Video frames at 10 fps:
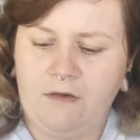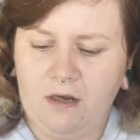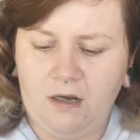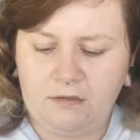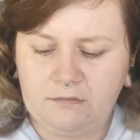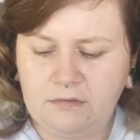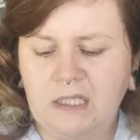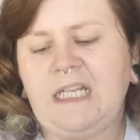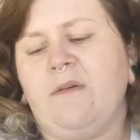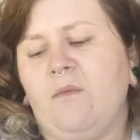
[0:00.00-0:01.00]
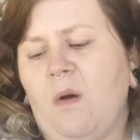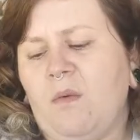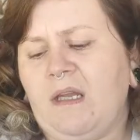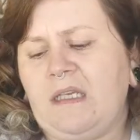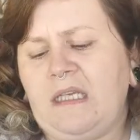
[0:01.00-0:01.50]
got, I don't want
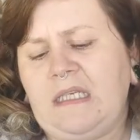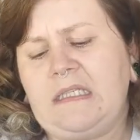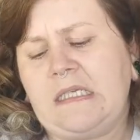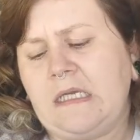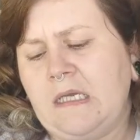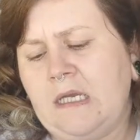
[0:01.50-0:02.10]
one of these.